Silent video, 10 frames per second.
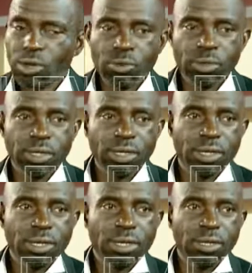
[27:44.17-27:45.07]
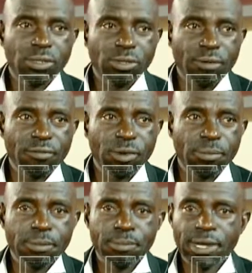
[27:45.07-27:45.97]
we return from the
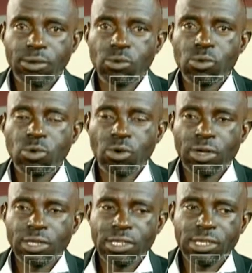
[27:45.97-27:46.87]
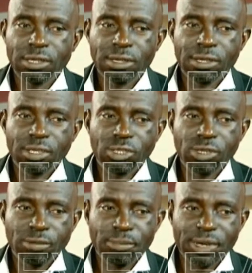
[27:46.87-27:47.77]
break. We'll go on a
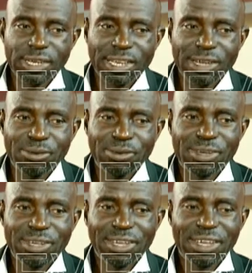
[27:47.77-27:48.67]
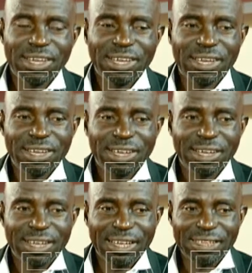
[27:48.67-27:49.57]
short break now,
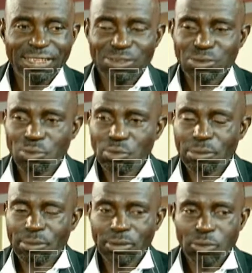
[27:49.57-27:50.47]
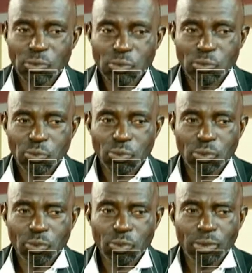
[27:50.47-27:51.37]
and we'll
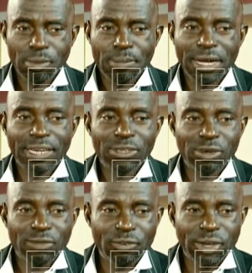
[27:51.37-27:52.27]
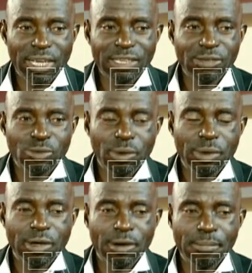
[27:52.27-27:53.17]
be back. Don't forget, when we
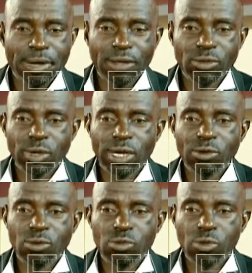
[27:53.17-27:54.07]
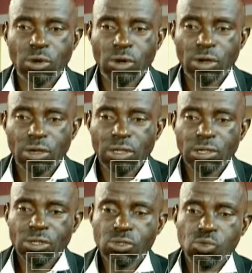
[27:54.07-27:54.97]
come back, you can also call
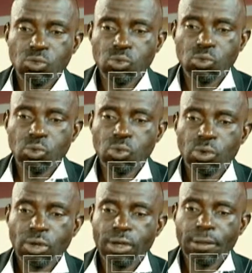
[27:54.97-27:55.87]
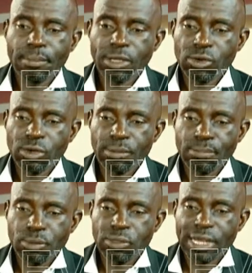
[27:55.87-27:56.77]
to make your
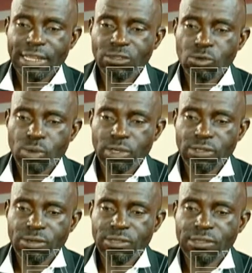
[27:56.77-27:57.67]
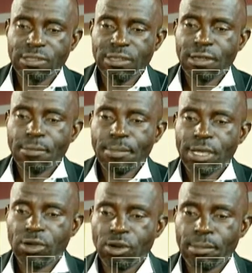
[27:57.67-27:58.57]
input, ask questions, make
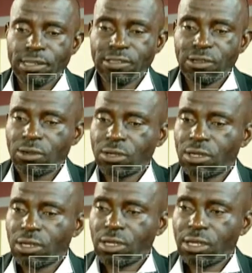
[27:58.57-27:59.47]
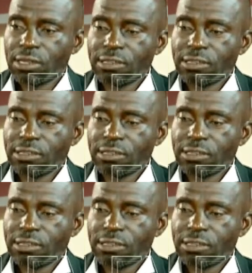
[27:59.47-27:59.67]
comments on this